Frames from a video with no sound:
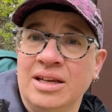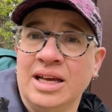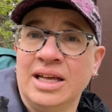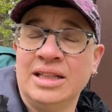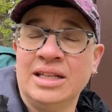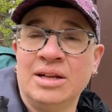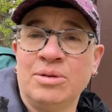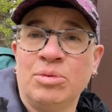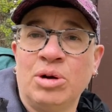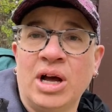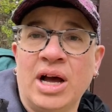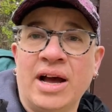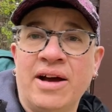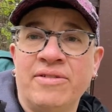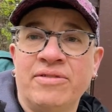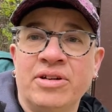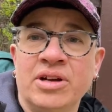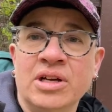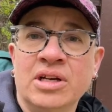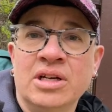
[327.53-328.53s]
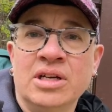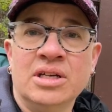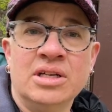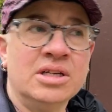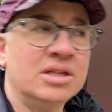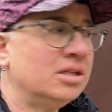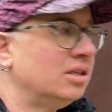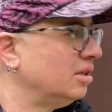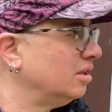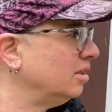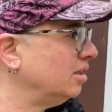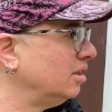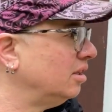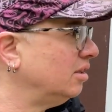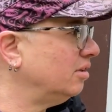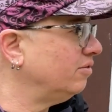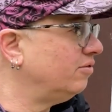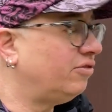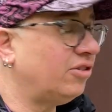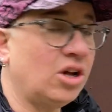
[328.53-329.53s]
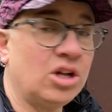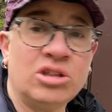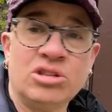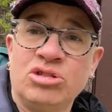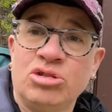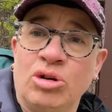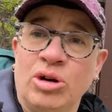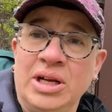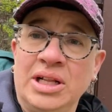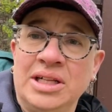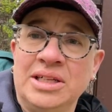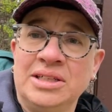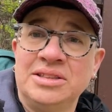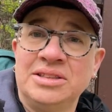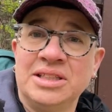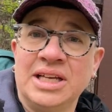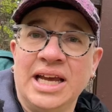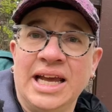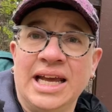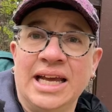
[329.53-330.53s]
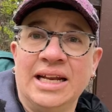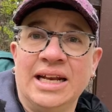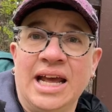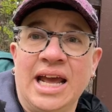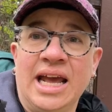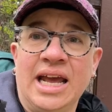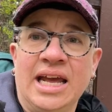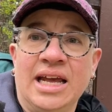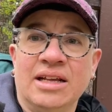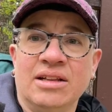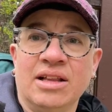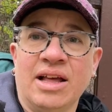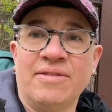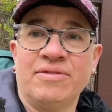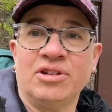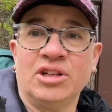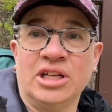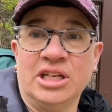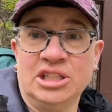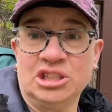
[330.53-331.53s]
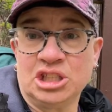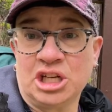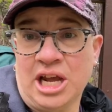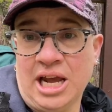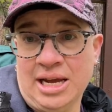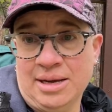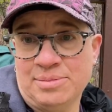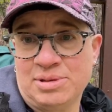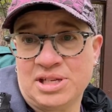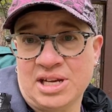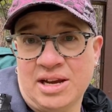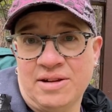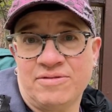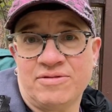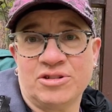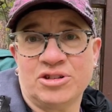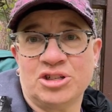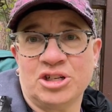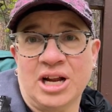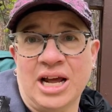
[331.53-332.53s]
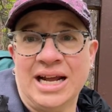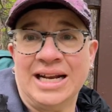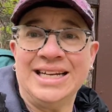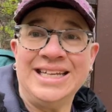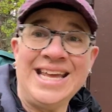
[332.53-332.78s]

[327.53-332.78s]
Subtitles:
And then we'll have vault toilets and a level-ish campsite for tonight.